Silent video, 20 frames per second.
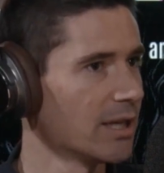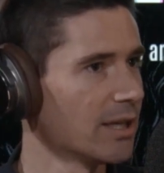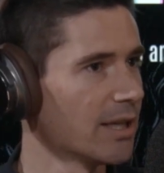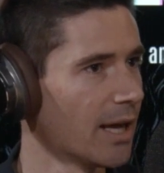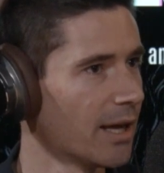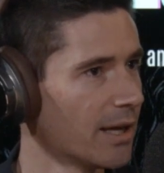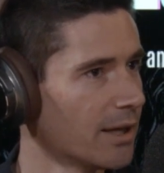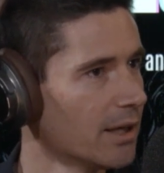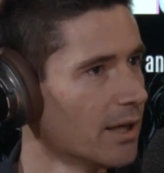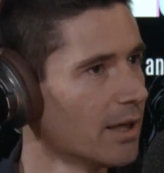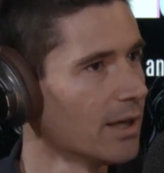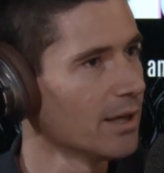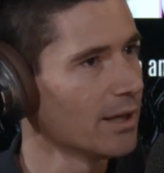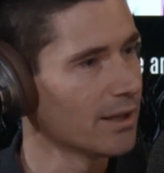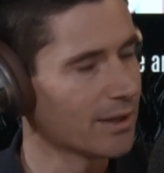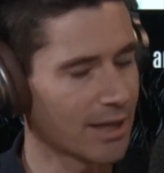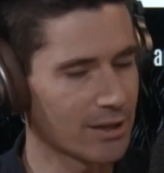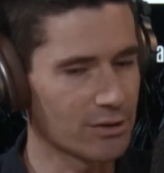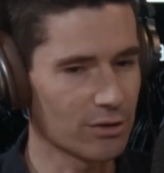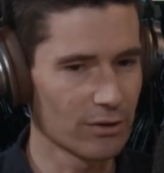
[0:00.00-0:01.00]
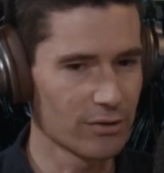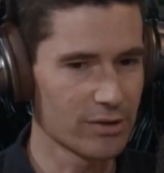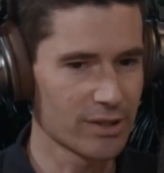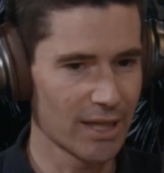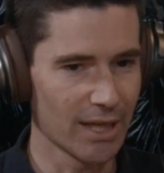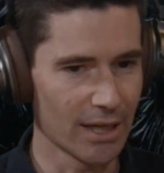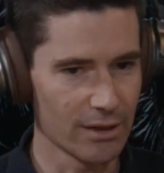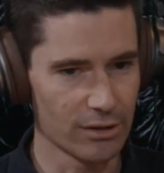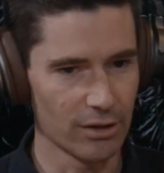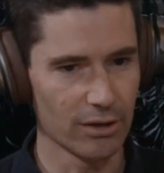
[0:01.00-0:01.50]
They sort of see
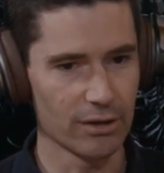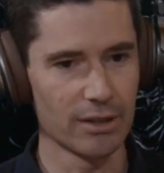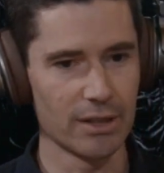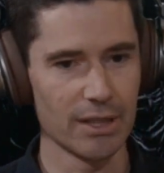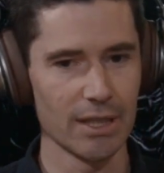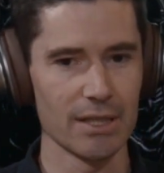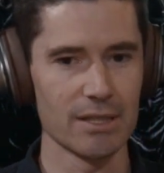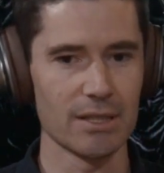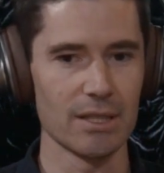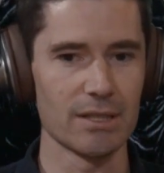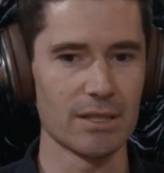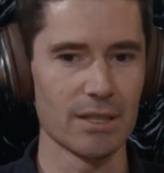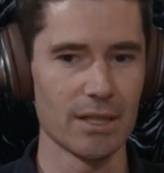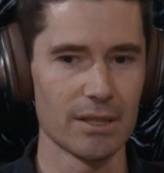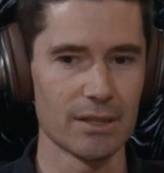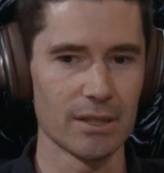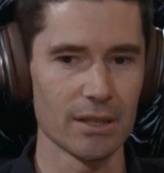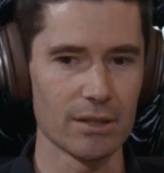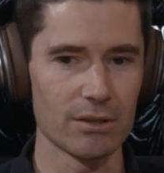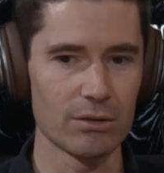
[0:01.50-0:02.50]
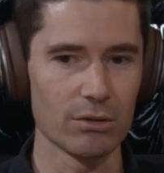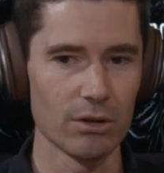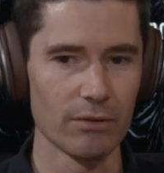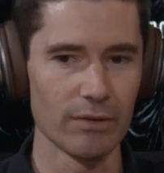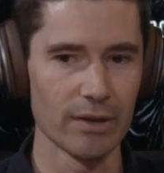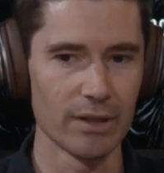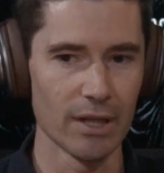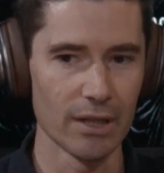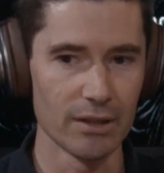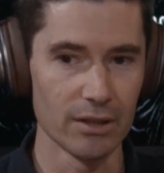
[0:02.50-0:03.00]
uncertainty as a sort of
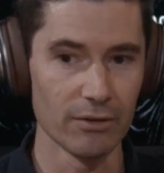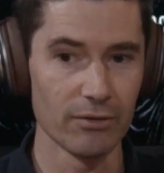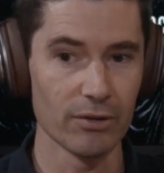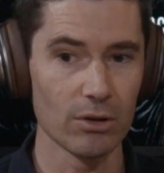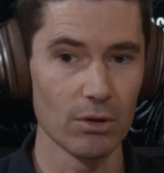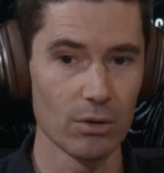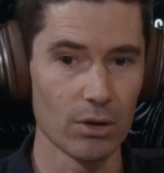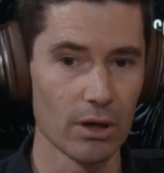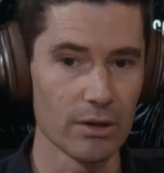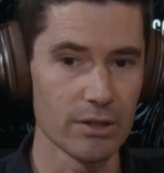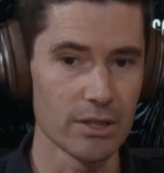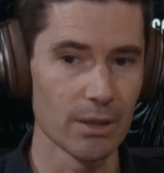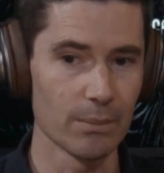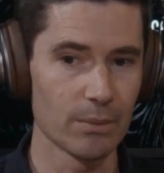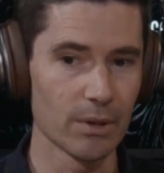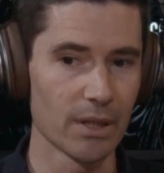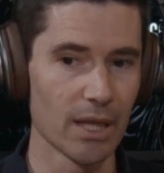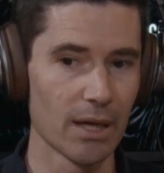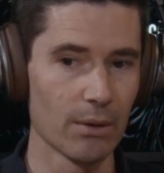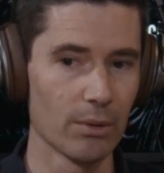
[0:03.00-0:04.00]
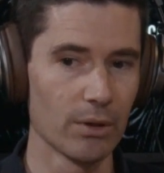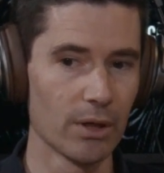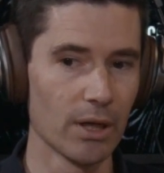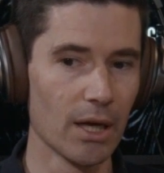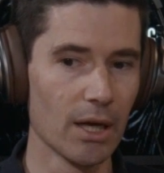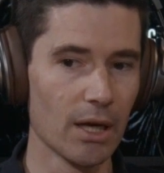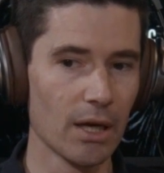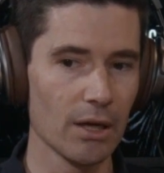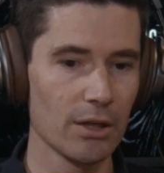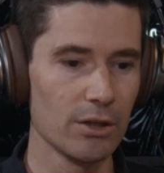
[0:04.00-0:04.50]
a difficult concept, and they would
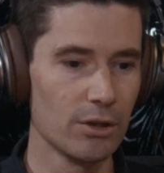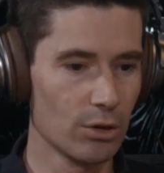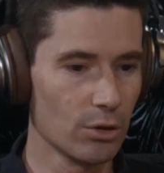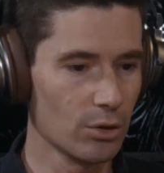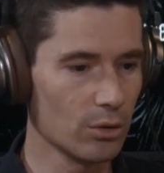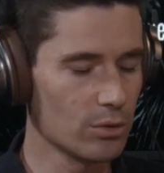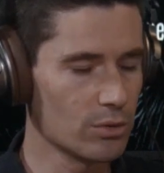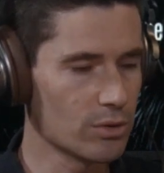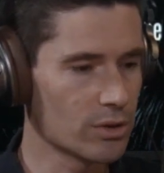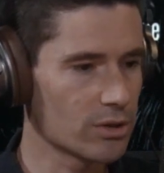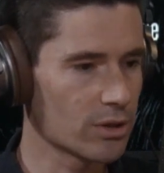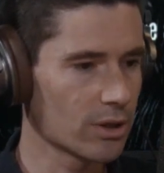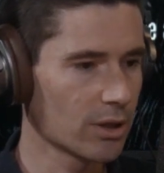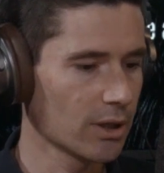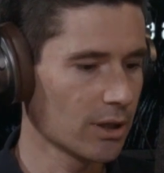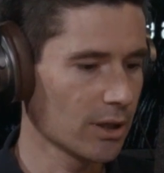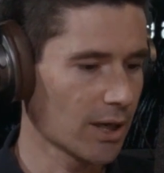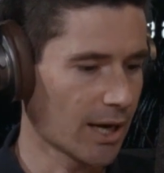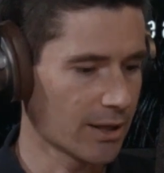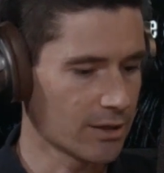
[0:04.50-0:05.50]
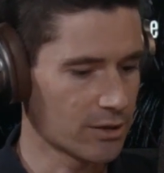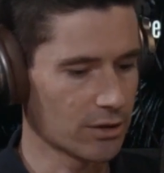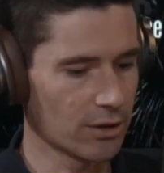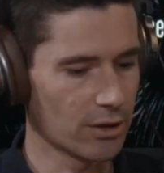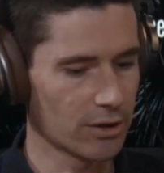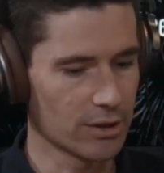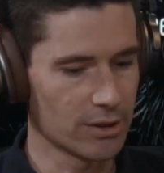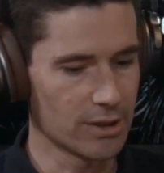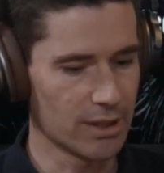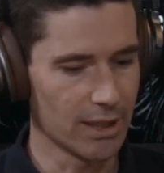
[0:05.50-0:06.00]
use
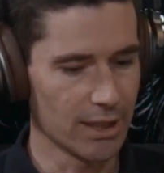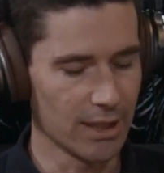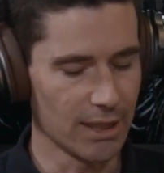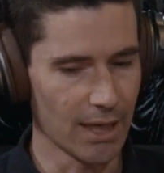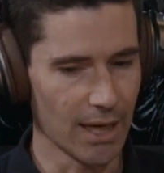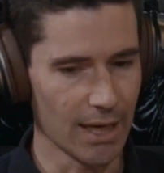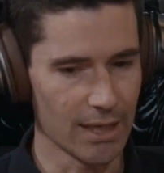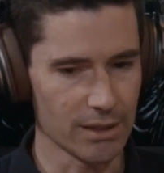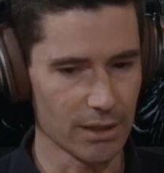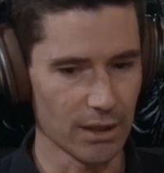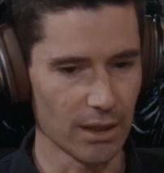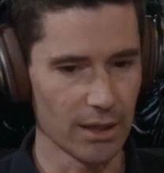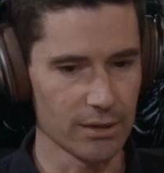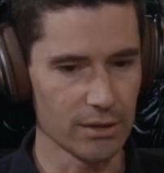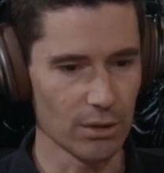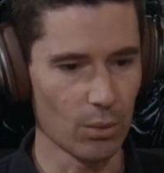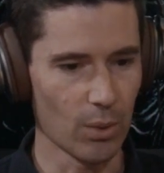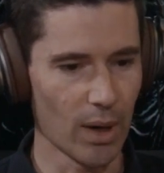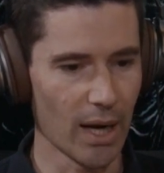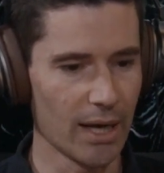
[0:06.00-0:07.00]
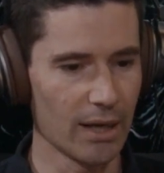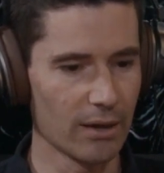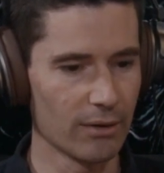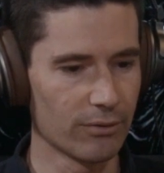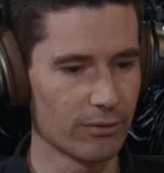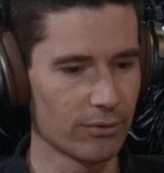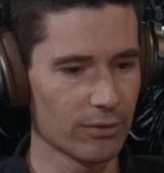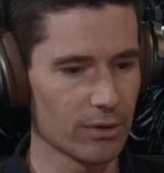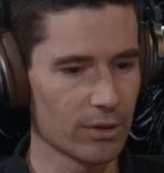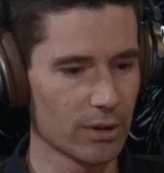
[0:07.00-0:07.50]
uncertainty as a way
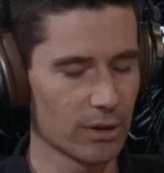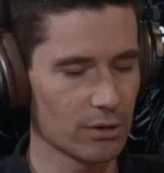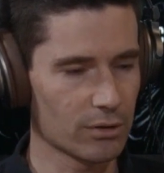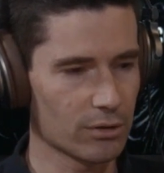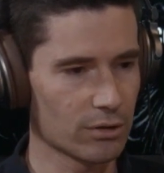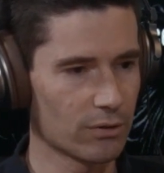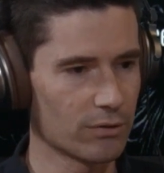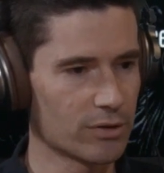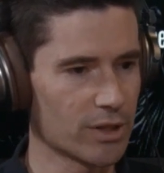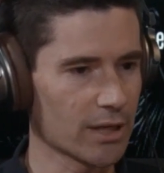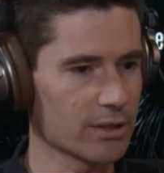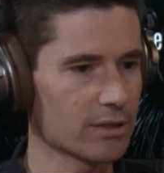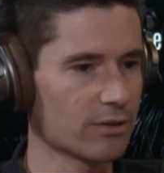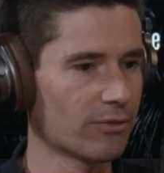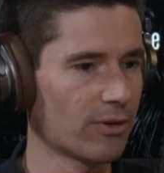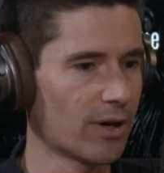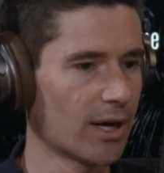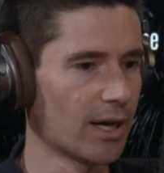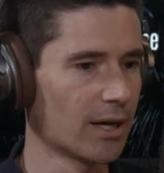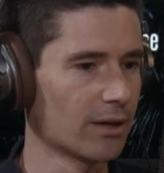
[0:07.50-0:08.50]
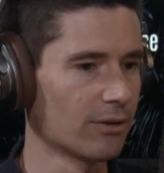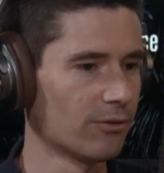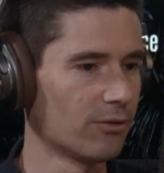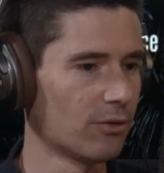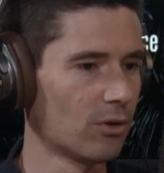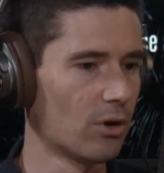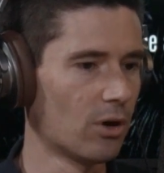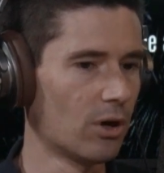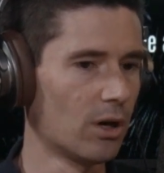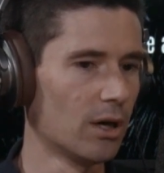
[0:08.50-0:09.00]
of sort of justifying
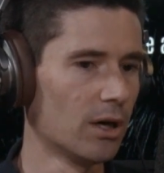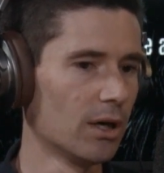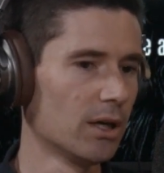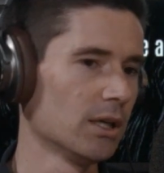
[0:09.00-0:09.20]
for